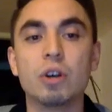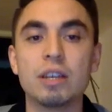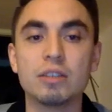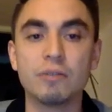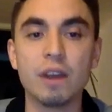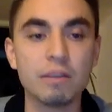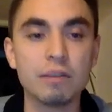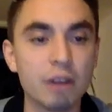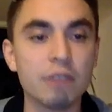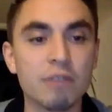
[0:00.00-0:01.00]
it's very,
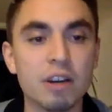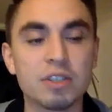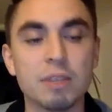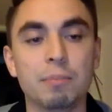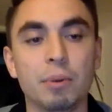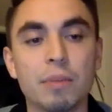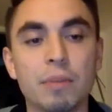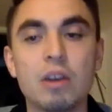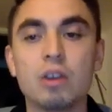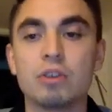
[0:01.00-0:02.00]
very, very simple.
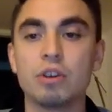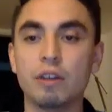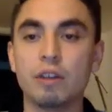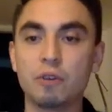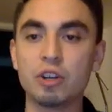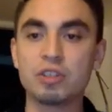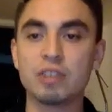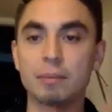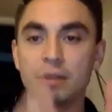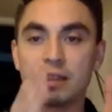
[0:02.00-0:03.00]
You're going to first
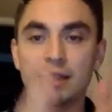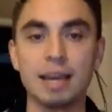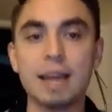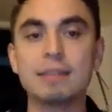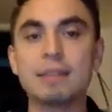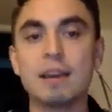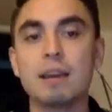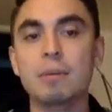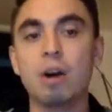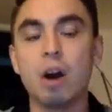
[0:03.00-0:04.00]
then get
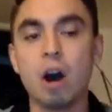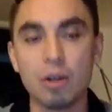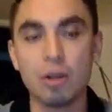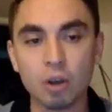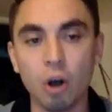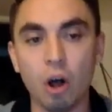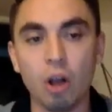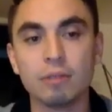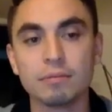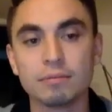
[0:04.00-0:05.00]
them on the
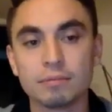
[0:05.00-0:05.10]
call,